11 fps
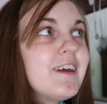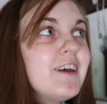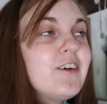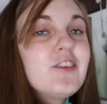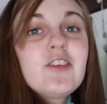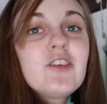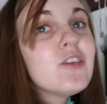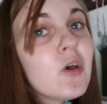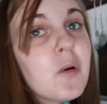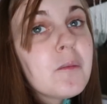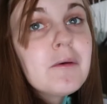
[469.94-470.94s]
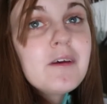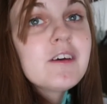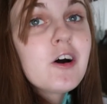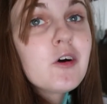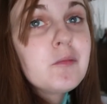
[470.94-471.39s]
it's so
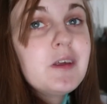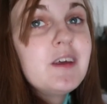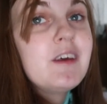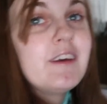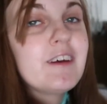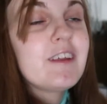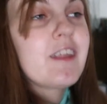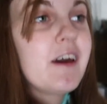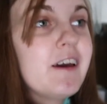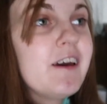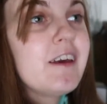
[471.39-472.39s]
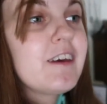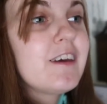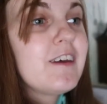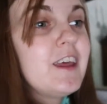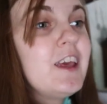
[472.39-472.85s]
big on me. Like
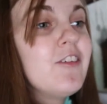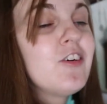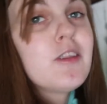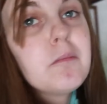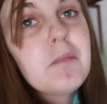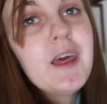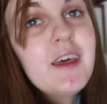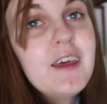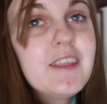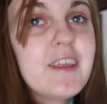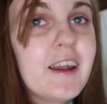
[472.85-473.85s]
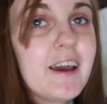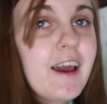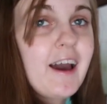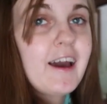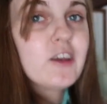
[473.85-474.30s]
even the pin that I
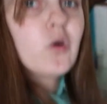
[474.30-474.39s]
had